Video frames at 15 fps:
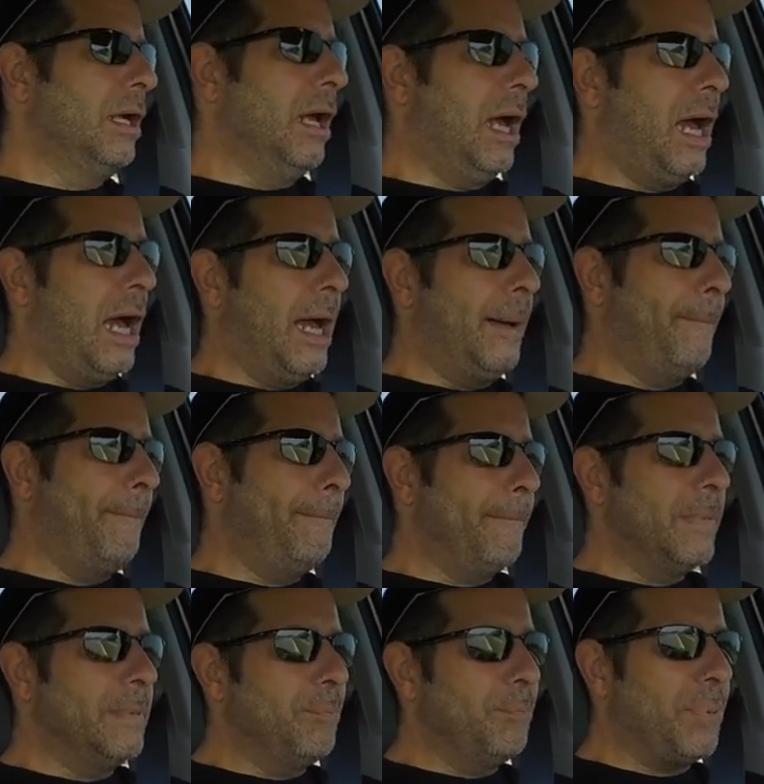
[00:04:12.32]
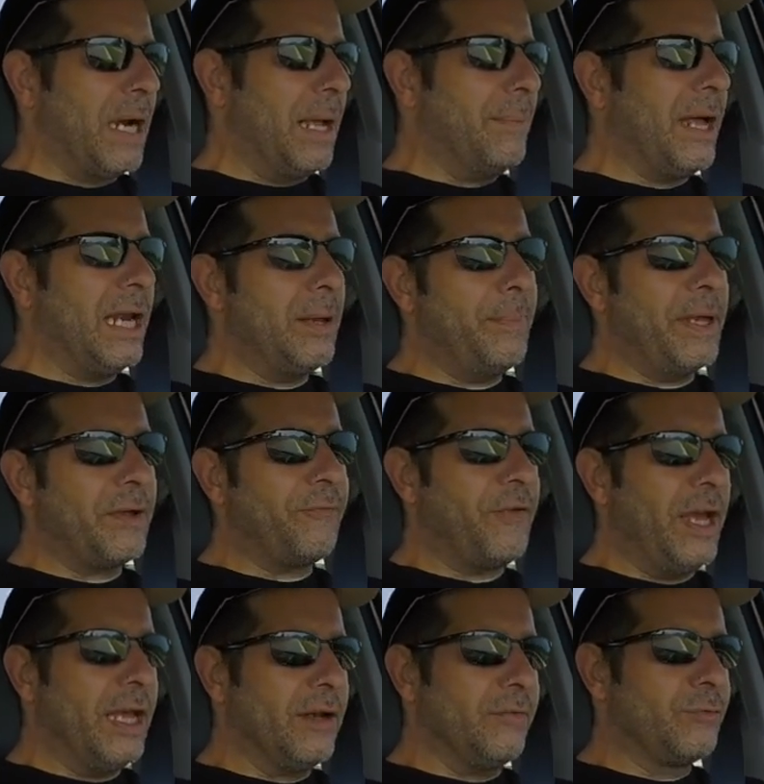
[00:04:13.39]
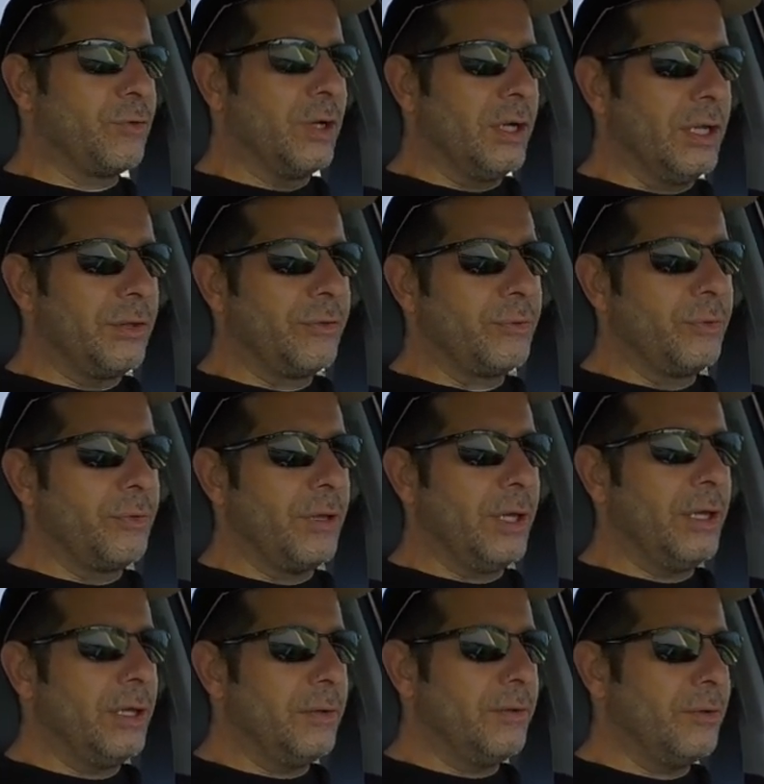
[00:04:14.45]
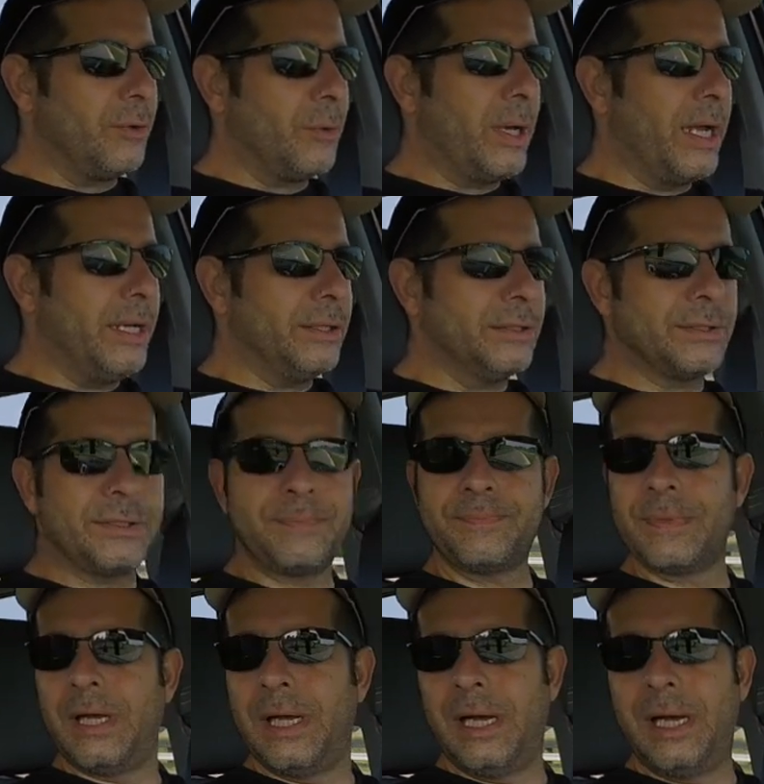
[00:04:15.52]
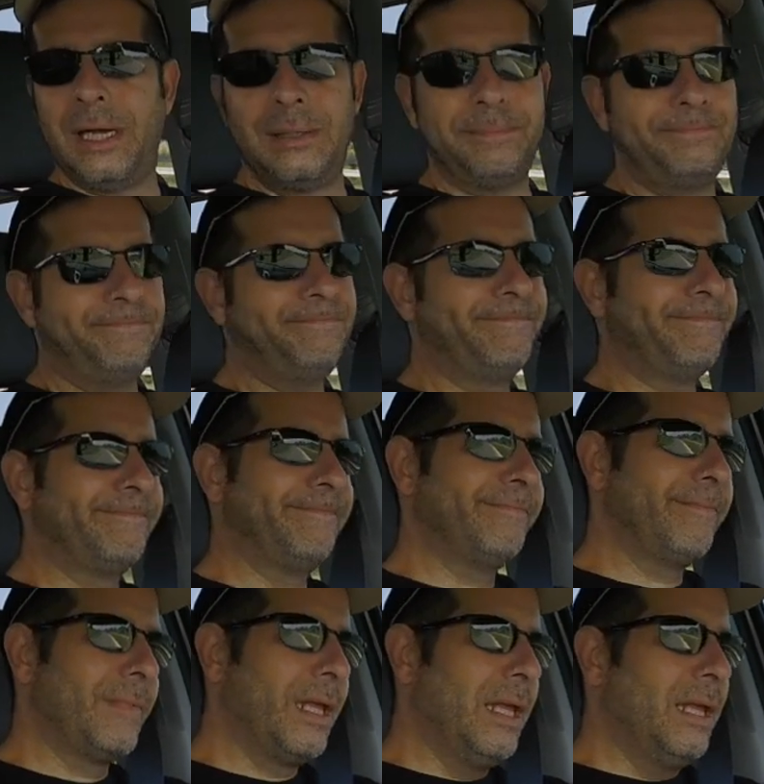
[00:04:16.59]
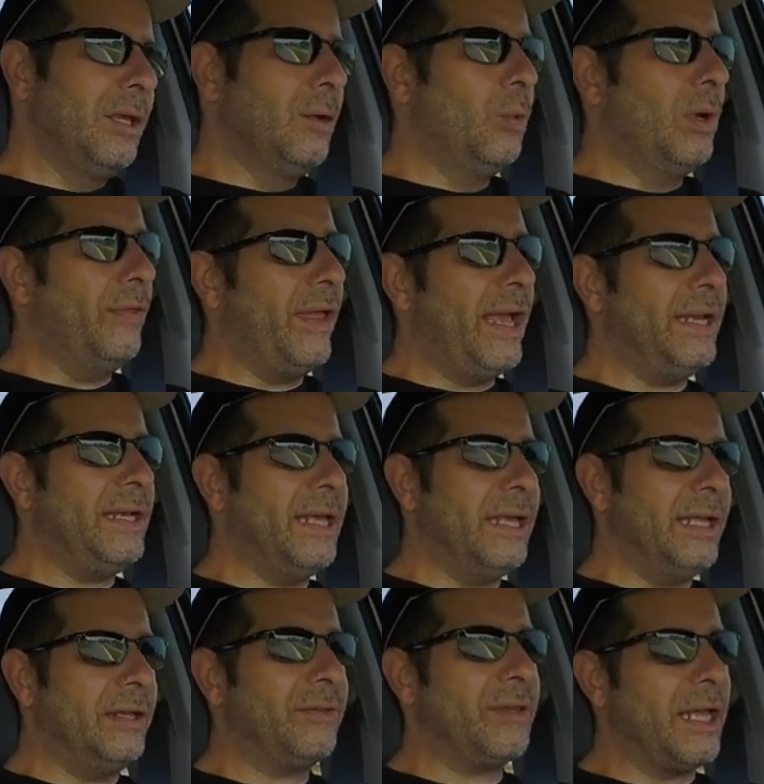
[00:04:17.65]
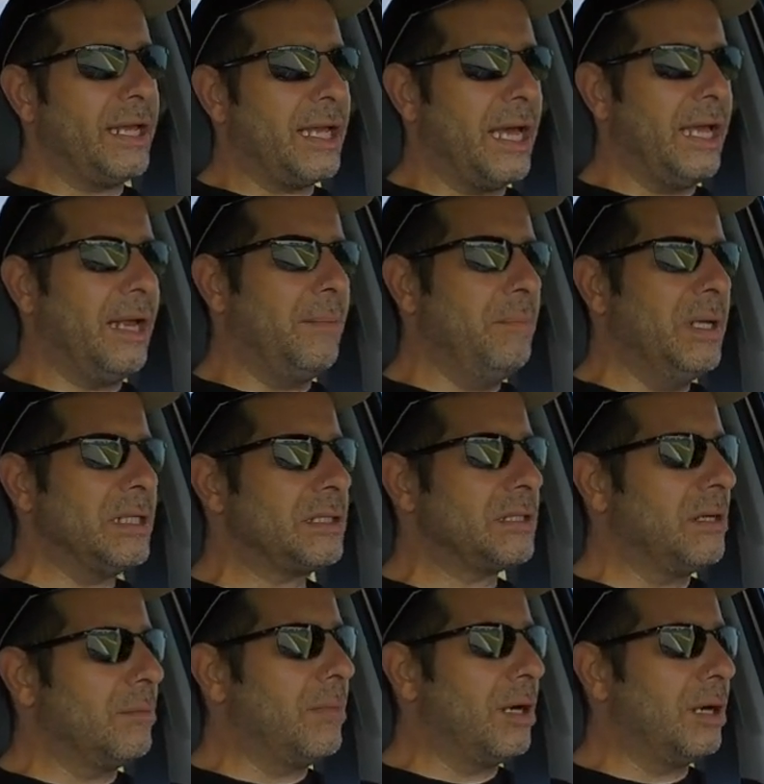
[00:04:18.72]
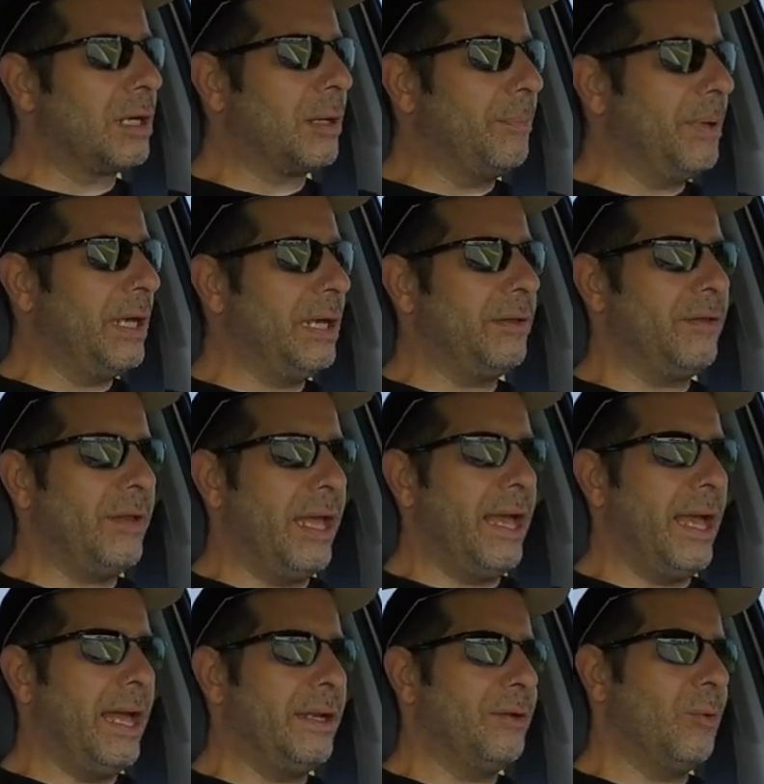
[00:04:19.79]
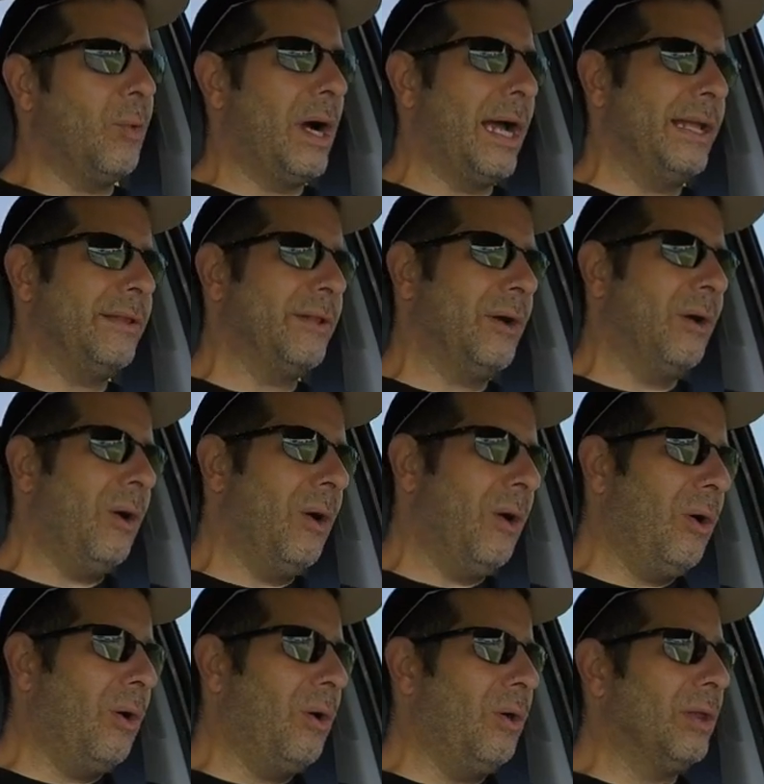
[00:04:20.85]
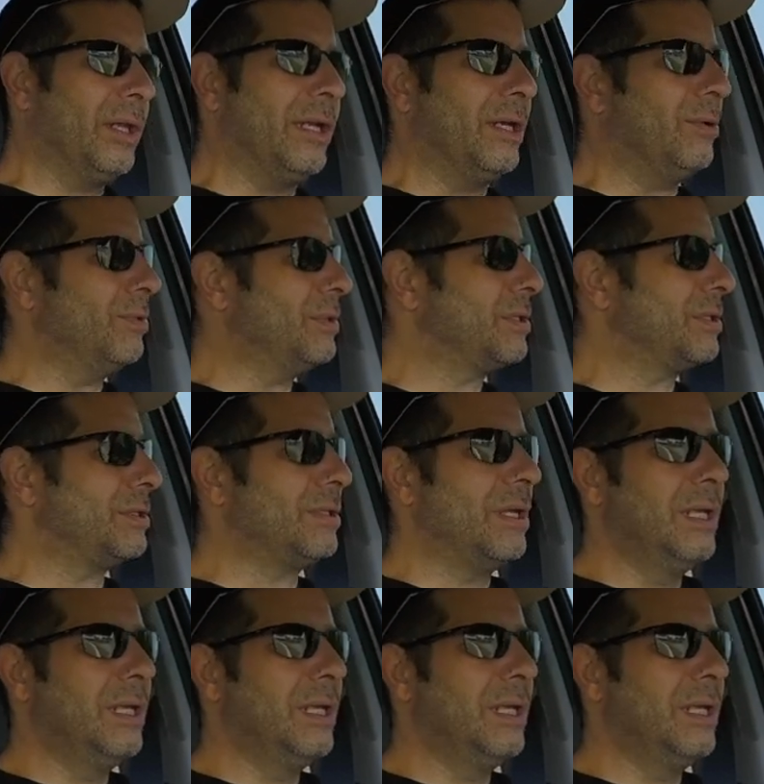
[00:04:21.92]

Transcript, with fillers: Um, but I'm not a big fan of drilling through the, the rails. Um, when they did it, they kind of missed their mark a bit. They had to widen the hole, and it was,